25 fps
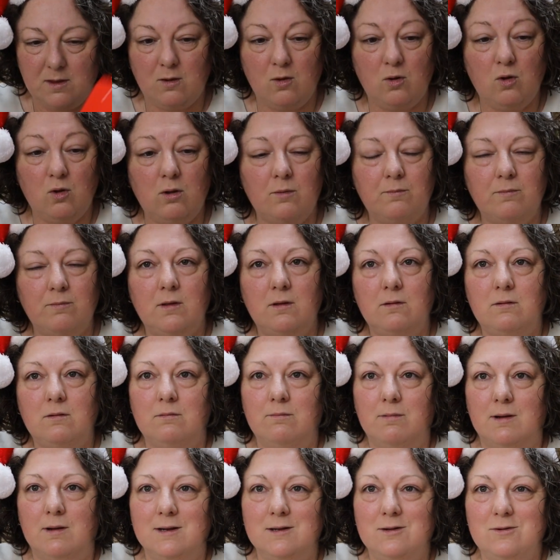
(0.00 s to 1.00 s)
Oh
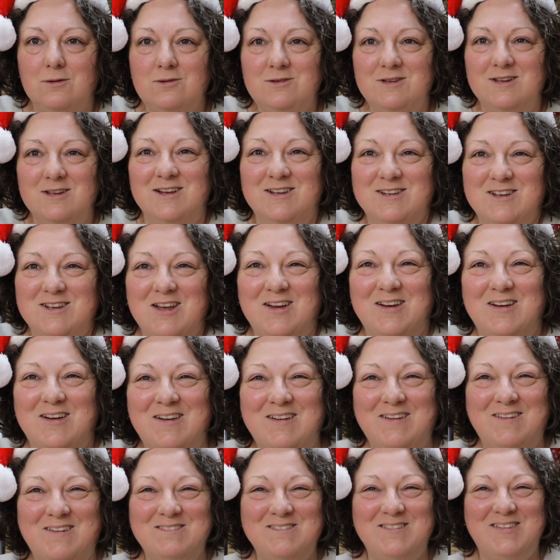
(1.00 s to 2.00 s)
my goodness.
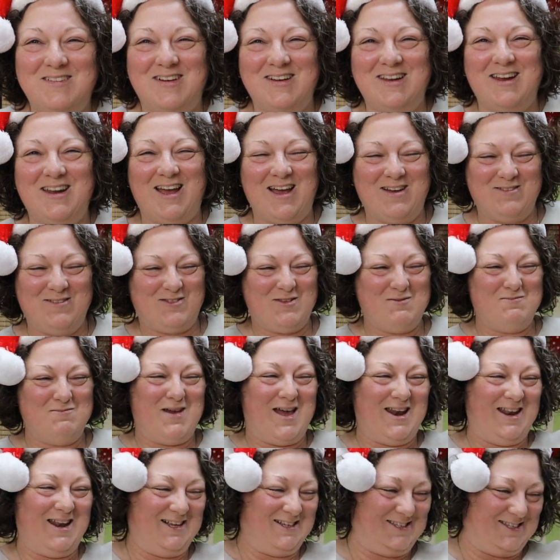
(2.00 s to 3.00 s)
I'm going to have to
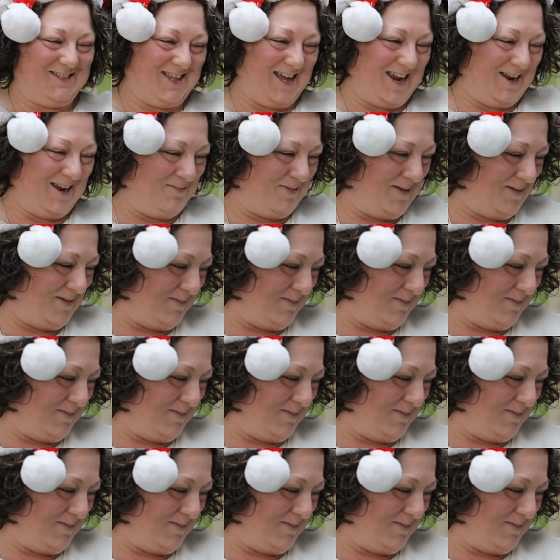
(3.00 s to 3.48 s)
manage that a